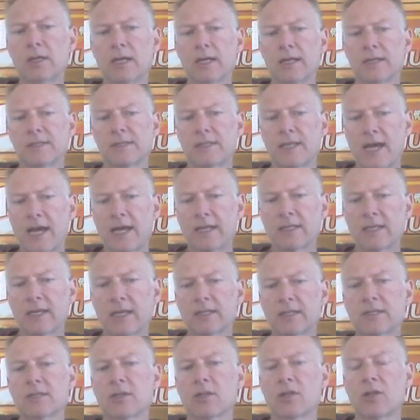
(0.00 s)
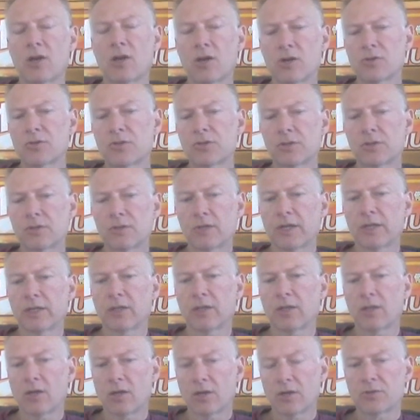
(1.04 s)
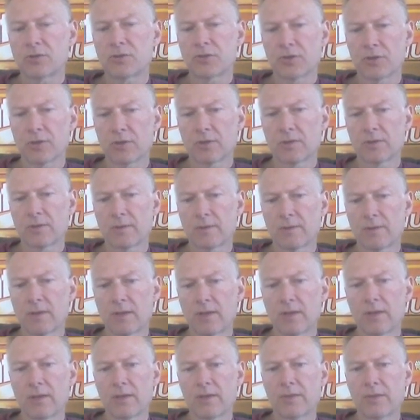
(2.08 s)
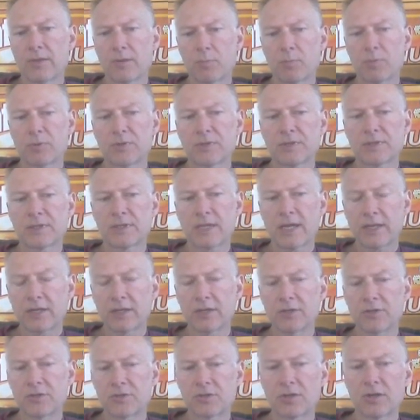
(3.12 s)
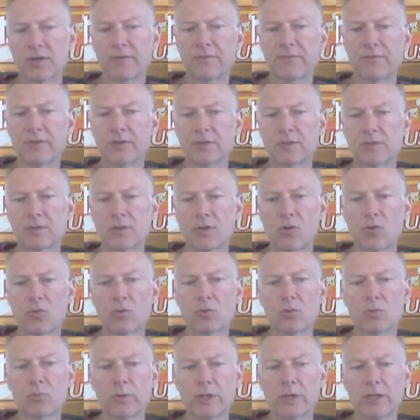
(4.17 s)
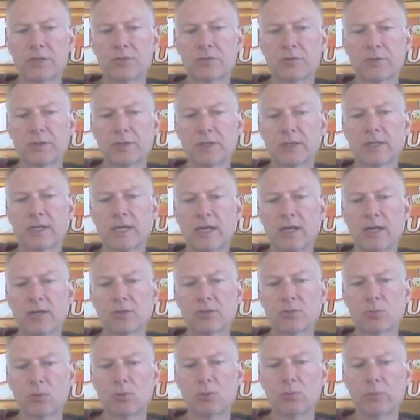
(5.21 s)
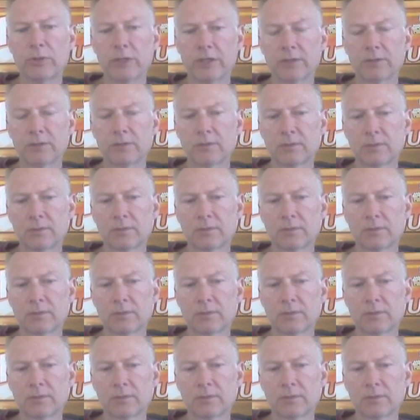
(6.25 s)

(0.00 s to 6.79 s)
As that gets larger and larger, the percentage of the total wager that the house will win,